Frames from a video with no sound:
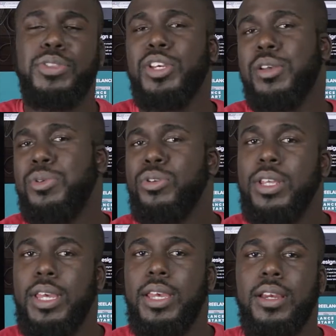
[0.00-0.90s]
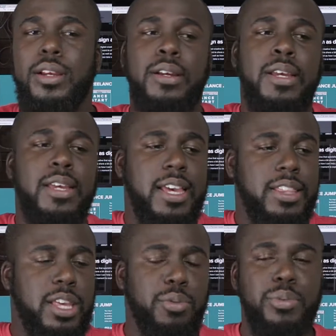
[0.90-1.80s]
with the community here,
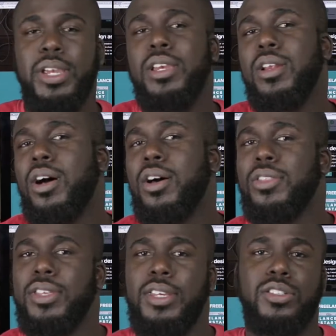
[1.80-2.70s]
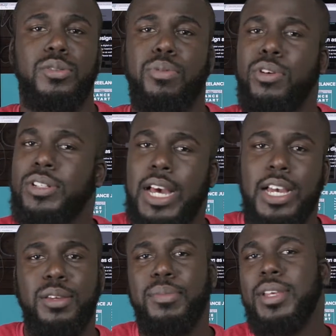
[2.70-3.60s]
and they read all the support
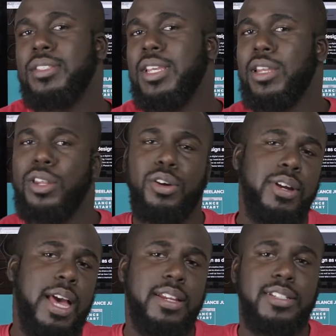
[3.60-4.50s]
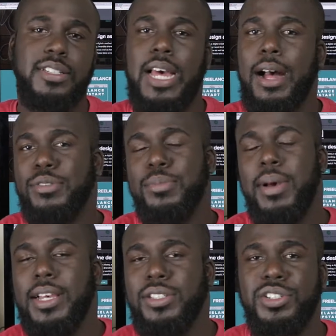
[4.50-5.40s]
documents and learn how to just
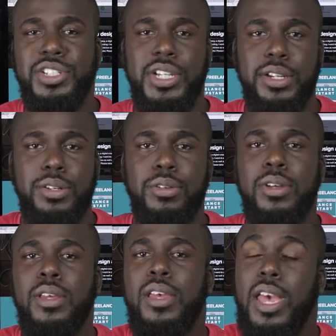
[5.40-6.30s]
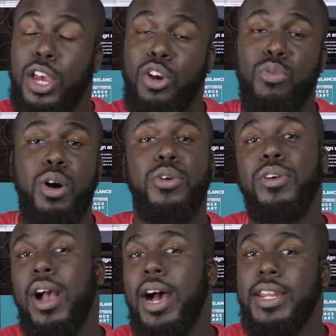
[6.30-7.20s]
optimize their channel and grow
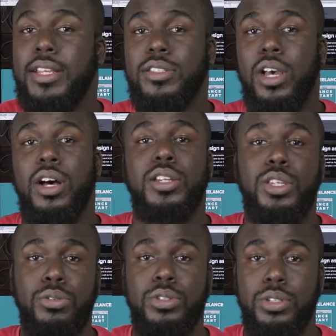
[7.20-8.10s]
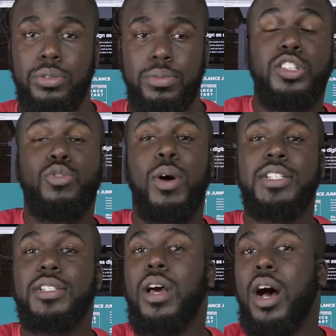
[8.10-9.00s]
their audience on YouTube. This
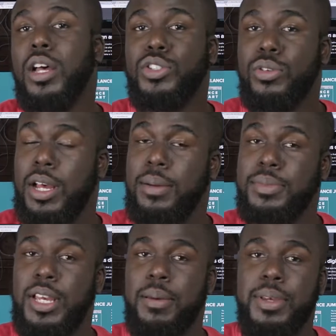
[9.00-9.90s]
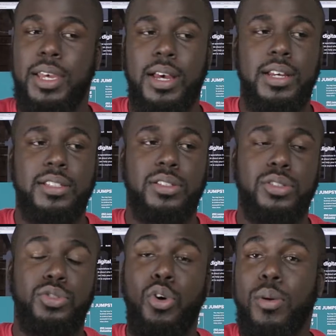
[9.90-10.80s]
question also comes up because
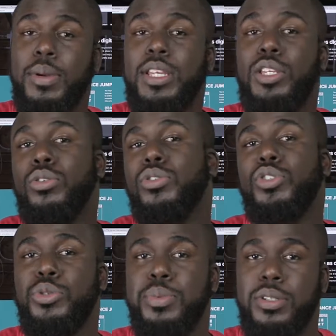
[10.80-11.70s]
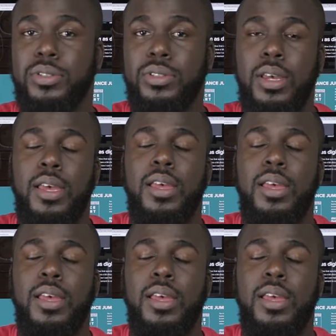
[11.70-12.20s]
normally YouTubers